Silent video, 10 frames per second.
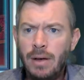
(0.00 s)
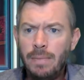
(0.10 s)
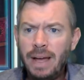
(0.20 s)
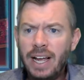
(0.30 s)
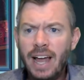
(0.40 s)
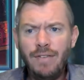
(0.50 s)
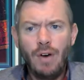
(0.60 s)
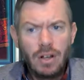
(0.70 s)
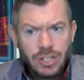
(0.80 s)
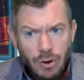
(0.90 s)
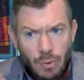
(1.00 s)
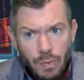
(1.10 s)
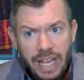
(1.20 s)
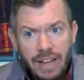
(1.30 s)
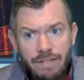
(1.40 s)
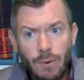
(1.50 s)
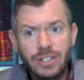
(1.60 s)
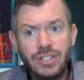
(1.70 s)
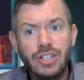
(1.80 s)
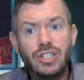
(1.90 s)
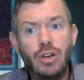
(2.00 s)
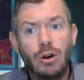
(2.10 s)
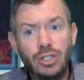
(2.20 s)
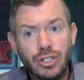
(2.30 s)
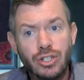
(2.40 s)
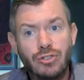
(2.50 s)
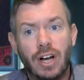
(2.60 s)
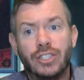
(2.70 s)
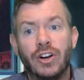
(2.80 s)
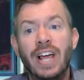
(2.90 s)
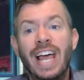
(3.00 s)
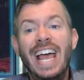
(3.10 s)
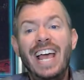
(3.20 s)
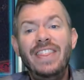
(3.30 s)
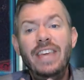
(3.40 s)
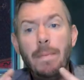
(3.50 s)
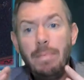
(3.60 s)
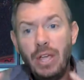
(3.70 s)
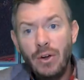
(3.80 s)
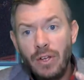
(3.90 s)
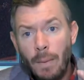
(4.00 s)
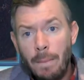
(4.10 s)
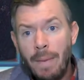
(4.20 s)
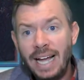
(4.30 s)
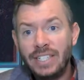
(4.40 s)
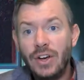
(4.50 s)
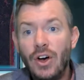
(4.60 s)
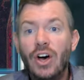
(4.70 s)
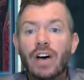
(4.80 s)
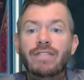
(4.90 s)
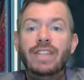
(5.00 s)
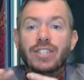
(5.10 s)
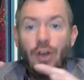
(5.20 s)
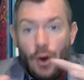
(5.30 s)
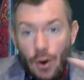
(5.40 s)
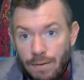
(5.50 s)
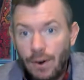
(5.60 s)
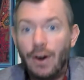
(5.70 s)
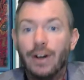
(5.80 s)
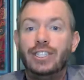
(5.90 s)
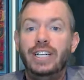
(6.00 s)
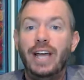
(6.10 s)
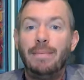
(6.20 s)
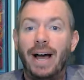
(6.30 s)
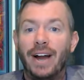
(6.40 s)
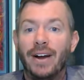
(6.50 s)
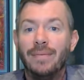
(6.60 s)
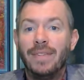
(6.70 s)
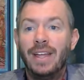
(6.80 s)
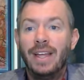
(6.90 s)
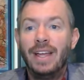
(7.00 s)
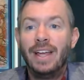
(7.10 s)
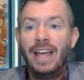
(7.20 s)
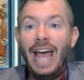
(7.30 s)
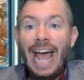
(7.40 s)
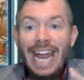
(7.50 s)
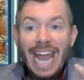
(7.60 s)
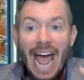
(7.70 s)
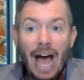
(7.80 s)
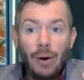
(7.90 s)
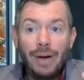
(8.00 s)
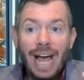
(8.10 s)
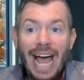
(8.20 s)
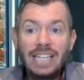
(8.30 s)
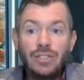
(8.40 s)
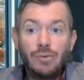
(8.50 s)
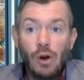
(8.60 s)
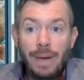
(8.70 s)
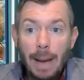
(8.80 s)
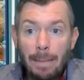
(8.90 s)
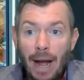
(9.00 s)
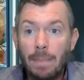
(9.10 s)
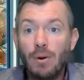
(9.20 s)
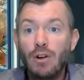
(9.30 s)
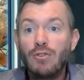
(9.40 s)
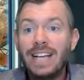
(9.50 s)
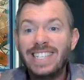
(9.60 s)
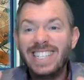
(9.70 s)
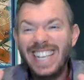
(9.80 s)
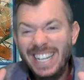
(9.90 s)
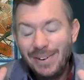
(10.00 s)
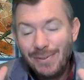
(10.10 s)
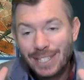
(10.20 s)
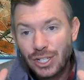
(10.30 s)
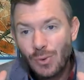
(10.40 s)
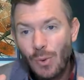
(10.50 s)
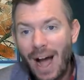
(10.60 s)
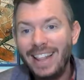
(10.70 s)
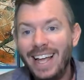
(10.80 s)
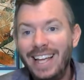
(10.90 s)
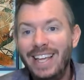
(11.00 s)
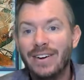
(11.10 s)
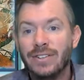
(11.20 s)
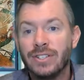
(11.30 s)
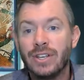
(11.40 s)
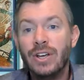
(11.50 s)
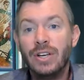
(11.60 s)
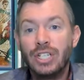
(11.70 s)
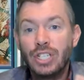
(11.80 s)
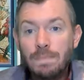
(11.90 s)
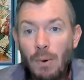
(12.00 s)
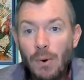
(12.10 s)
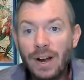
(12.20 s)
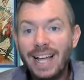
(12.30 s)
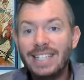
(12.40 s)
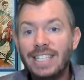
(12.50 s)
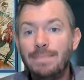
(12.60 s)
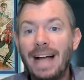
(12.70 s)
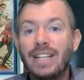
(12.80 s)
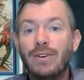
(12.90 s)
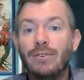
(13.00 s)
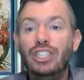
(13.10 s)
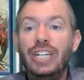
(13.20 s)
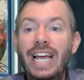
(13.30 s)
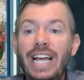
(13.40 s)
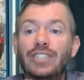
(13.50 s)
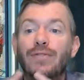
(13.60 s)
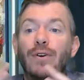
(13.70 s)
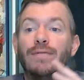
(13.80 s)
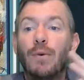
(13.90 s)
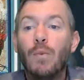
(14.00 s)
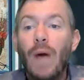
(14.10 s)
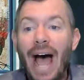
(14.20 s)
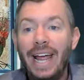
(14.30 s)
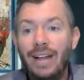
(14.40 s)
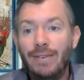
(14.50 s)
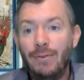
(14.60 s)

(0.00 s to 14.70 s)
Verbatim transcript: but kind of also to reinforce the social structure and the imperial might of this overarching empire. And now, as the Roman Empire progresses into its twilight years, sport and spectacle change for a variety of